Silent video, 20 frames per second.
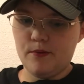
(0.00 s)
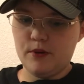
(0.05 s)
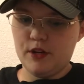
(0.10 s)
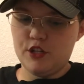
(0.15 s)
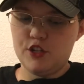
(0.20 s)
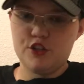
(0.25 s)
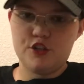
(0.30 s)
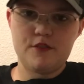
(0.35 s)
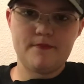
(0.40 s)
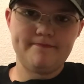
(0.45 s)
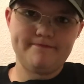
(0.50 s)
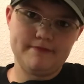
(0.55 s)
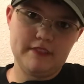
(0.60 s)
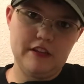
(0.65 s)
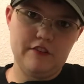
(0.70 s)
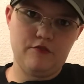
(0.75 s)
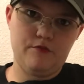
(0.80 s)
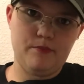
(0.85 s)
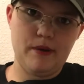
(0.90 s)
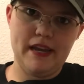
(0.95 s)
which,
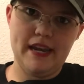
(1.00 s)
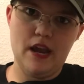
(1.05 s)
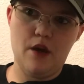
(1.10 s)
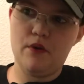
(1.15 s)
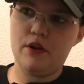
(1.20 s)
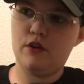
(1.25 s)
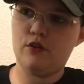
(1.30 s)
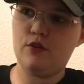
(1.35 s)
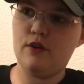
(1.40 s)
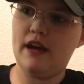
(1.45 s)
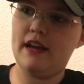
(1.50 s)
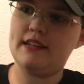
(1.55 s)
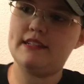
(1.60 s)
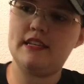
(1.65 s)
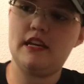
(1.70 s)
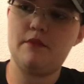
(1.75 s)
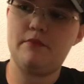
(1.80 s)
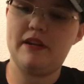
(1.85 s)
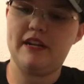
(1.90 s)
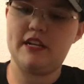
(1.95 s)
if by now I don't know how to
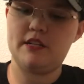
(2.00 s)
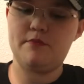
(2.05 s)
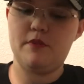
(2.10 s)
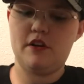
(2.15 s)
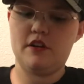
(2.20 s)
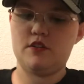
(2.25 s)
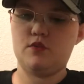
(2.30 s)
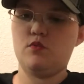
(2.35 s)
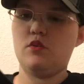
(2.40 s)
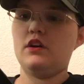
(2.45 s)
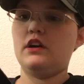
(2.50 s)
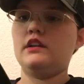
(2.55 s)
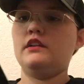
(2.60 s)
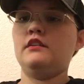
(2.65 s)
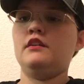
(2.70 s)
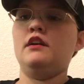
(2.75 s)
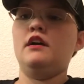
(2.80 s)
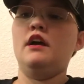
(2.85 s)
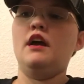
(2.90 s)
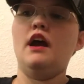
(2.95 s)
set up an Xbox One,
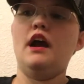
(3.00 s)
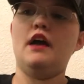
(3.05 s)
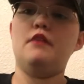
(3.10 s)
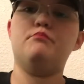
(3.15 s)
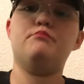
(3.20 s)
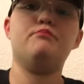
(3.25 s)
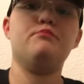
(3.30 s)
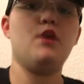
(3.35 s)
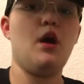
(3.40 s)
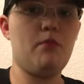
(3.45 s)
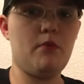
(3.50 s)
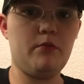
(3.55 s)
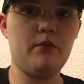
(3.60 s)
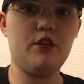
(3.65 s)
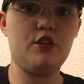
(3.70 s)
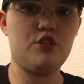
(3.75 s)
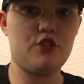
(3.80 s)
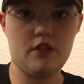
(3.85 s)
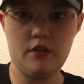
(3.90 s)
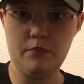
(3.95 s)
I
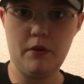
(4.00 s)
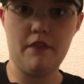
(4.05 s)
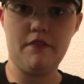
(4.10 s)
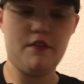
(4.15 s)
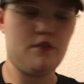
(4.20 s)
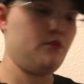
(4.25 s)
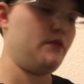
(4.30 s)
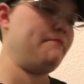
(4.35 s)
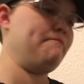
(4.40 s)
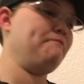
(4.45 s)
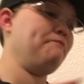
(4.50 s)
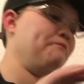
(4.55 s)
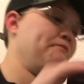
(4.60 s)
probably shouldn't have bought this one.